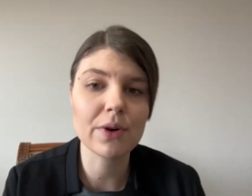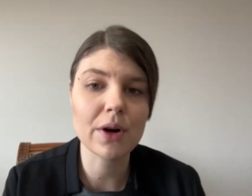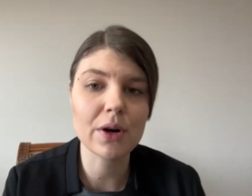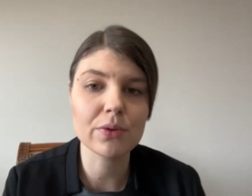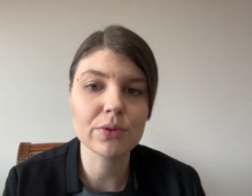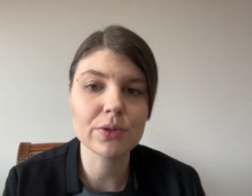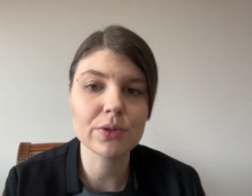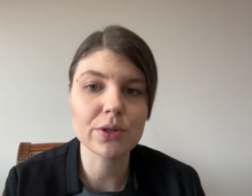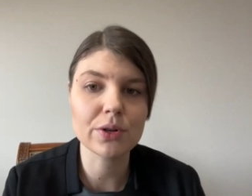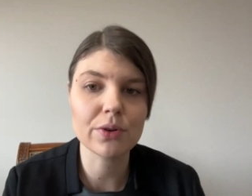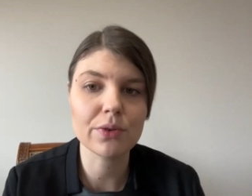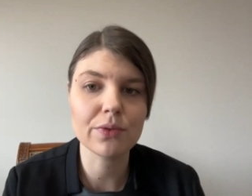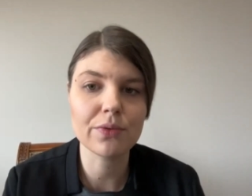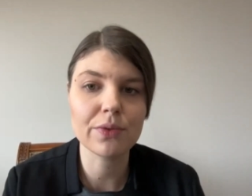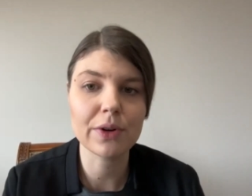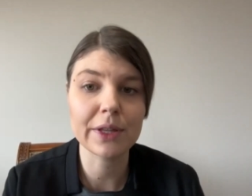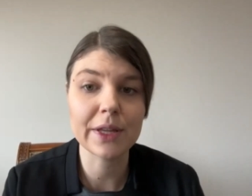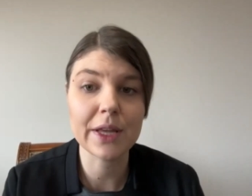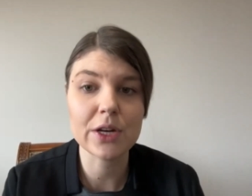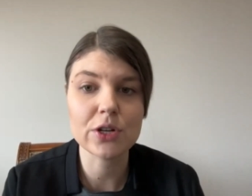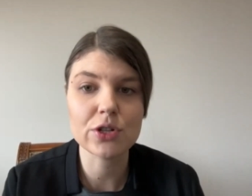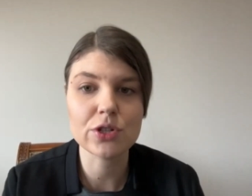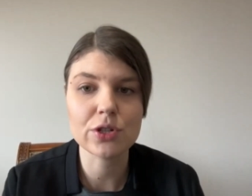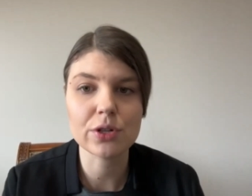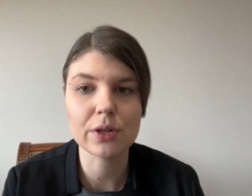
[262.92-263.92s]
founder of
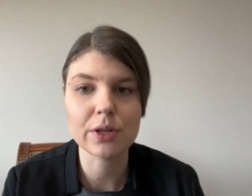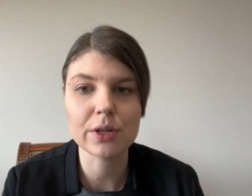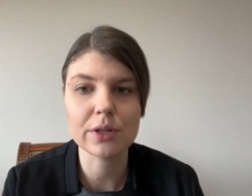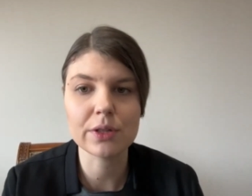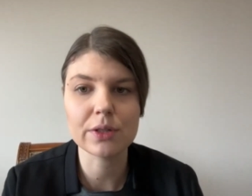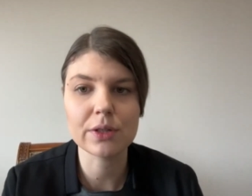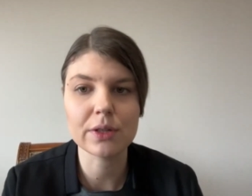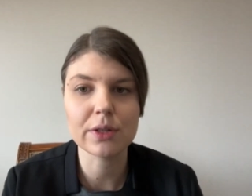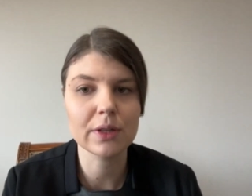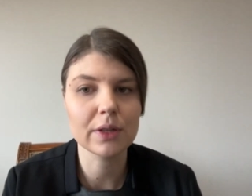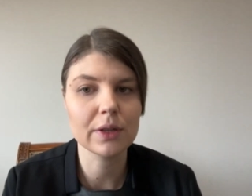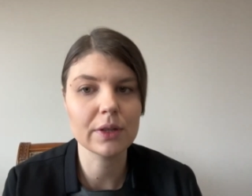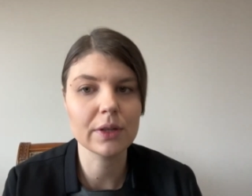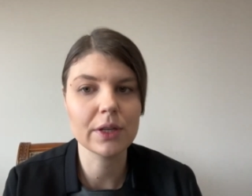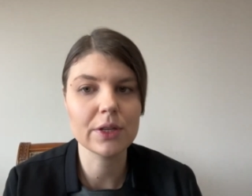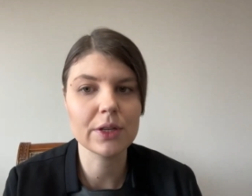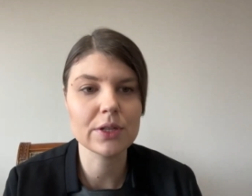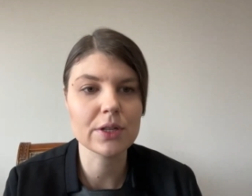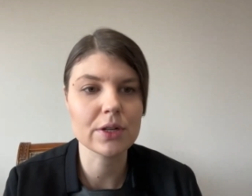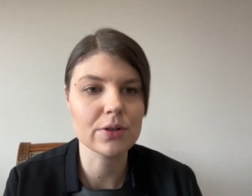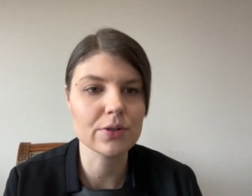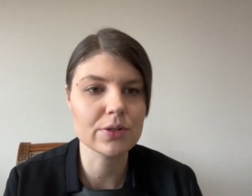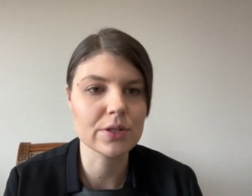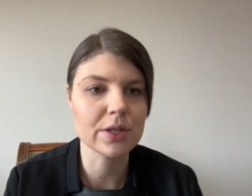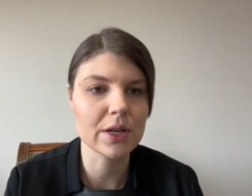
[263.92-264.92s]
Financial and
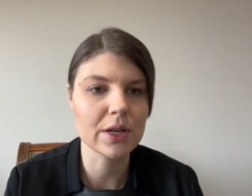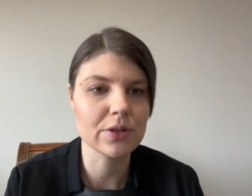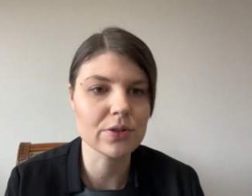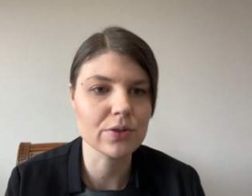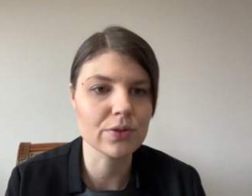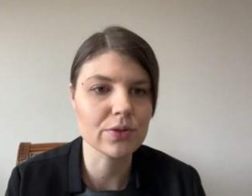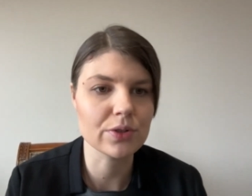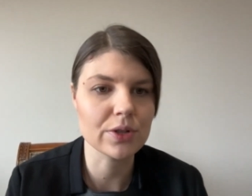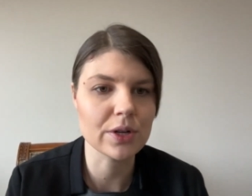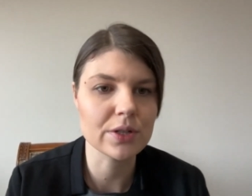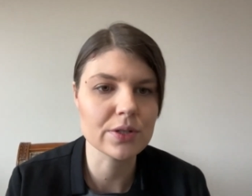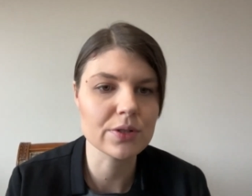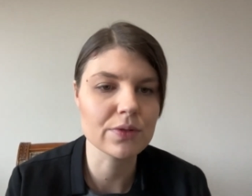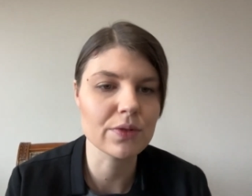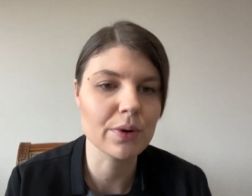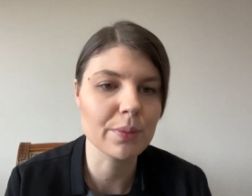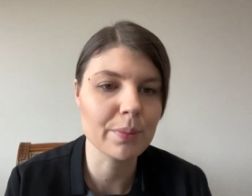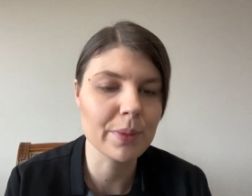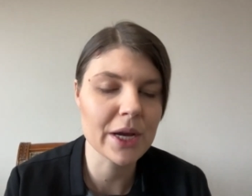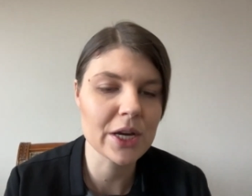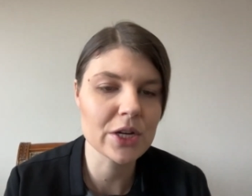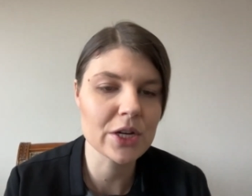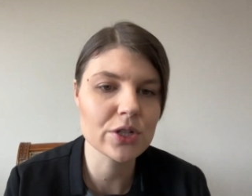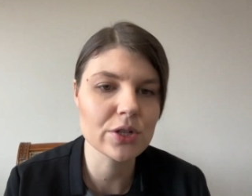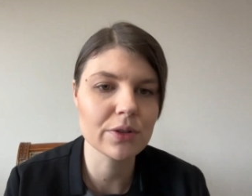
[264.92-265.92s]
Analytical Center
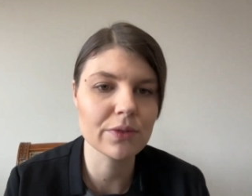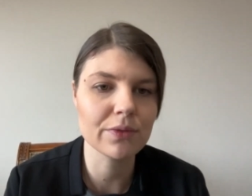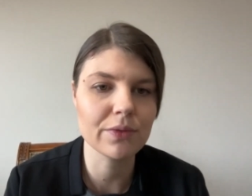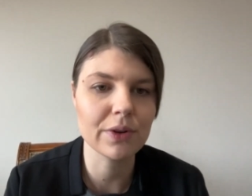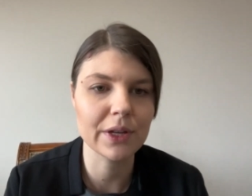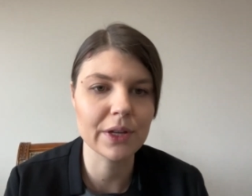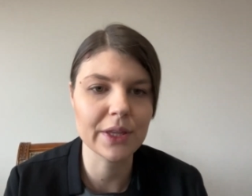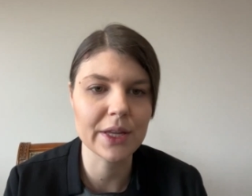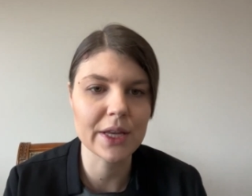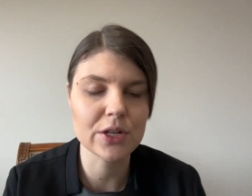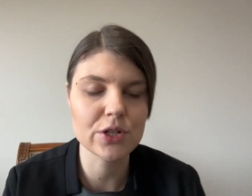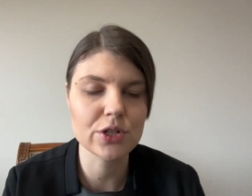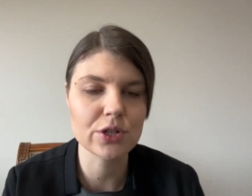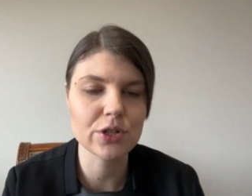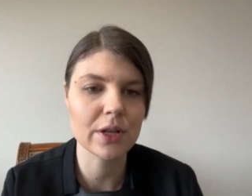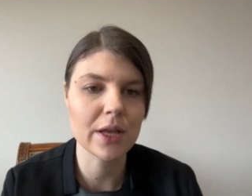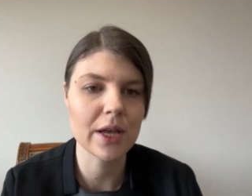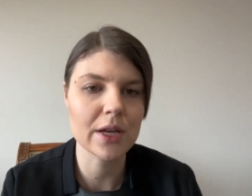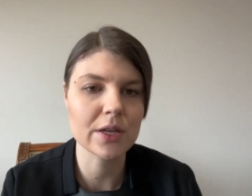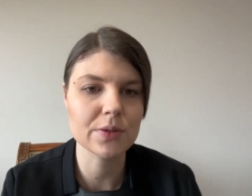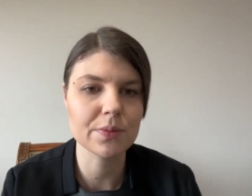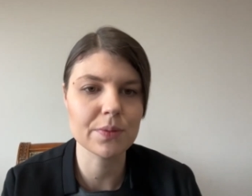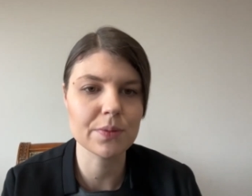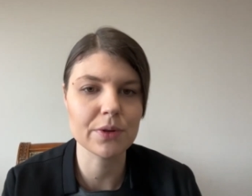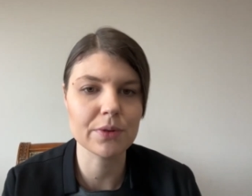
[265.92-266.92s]
Transformation, financial
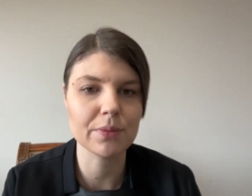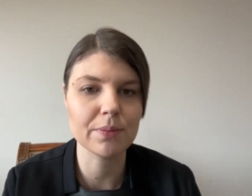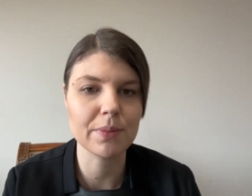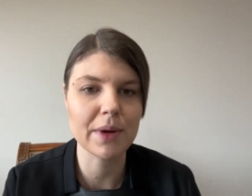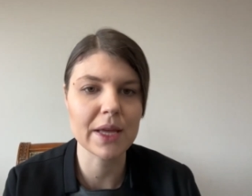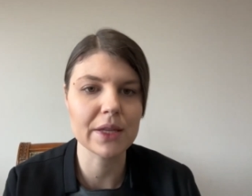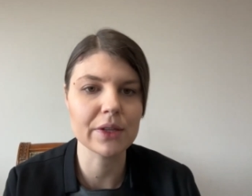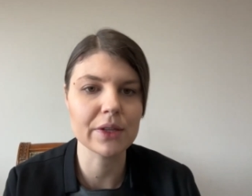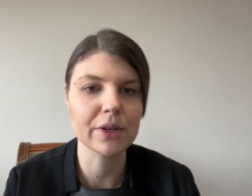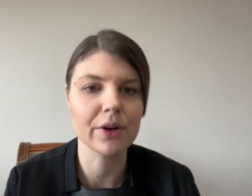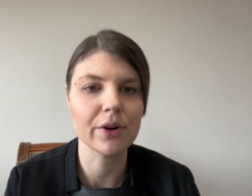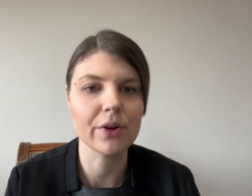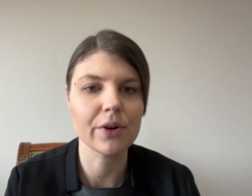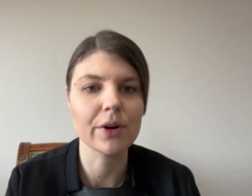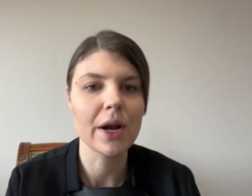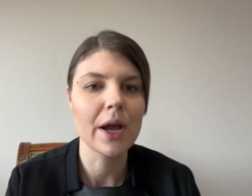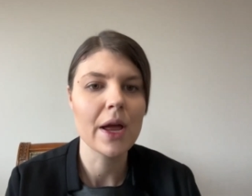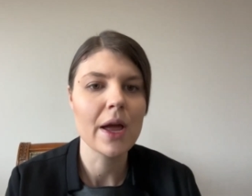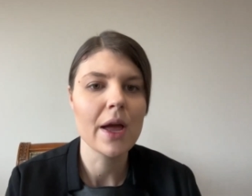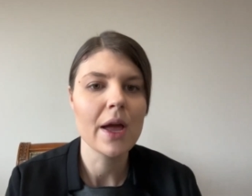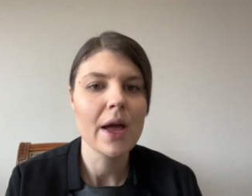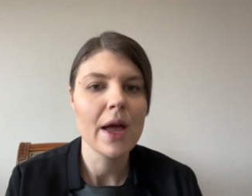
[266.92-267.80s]
expert banker,